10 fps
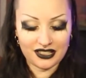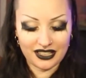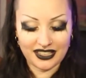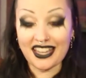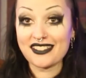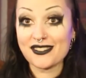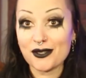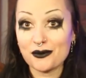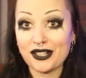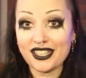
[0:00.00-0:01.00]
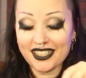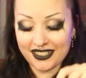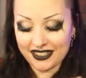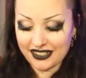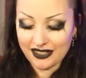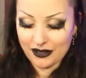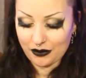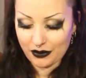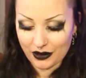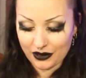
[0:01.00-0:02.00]
and get somewhere.
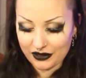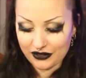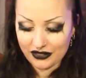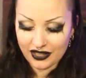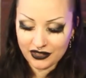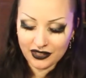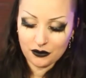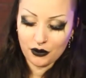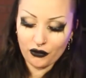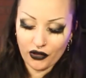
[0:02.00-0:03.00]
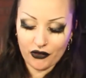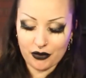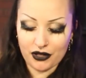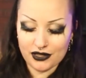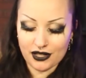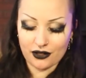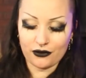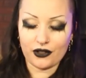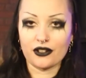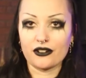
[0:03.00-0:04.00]
But I think my favourite part so
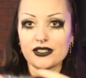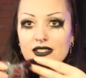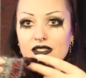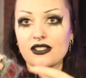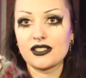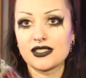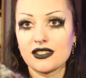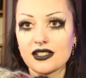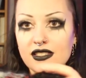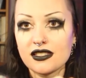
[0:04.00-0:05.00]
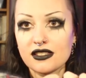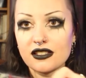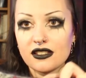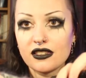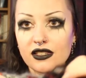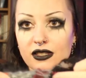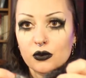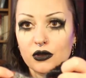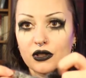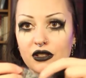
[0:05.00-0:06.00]
far is this
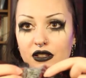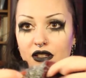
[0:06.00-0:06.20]
one